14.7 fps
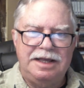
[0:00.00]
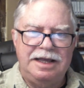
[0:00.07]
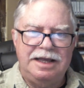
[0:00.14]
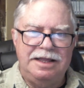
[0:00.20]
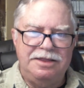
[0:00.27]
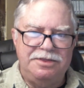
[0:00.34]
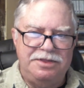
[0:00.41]

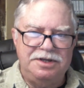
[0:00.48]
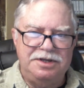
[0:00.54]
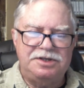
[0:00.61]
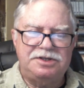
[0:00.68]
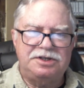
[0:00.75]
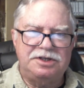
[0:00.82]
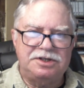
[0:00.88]
and
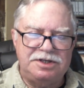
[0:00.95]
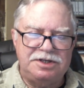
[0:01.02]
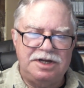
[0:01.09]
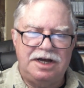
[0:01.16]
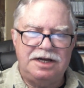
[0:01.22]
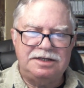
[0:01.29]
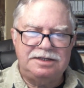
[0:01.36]
this does
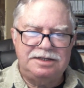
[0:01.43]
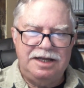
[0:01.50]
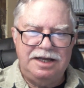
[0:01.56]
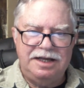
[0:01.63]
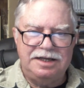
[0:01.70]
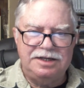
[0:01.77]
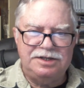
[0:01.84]
not
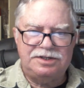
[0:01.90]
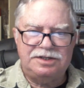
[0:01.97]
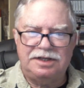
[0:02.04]
taste